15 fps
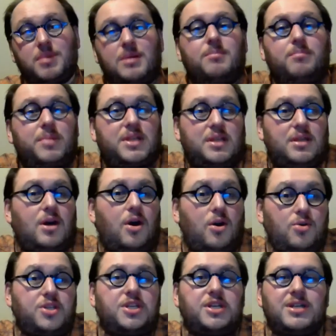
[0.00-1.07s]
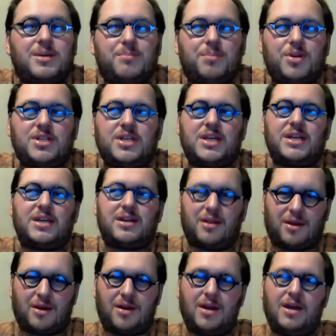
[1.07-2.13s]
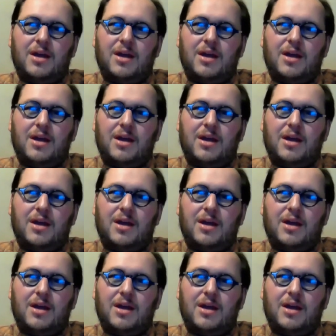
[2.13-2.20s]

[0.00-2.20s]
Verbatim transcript: but ocean in particular,